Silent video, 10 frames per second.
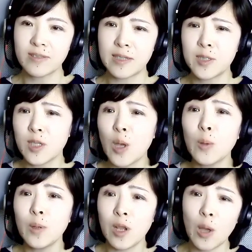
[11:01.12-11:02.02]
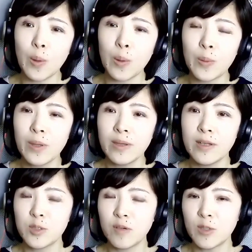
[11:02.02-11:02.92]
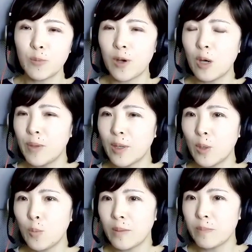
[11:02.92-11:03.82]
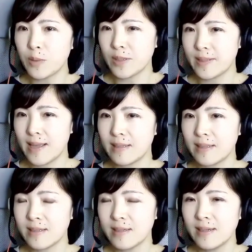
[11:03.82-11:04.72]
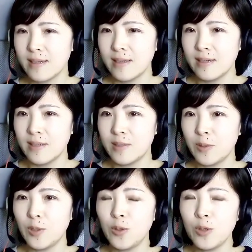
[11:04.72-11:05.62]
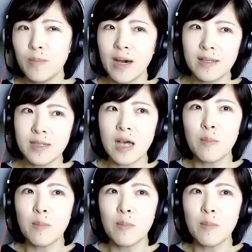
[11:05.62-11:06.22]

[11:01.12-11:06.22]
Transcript: are so low, it's often well below 1%. So new mines are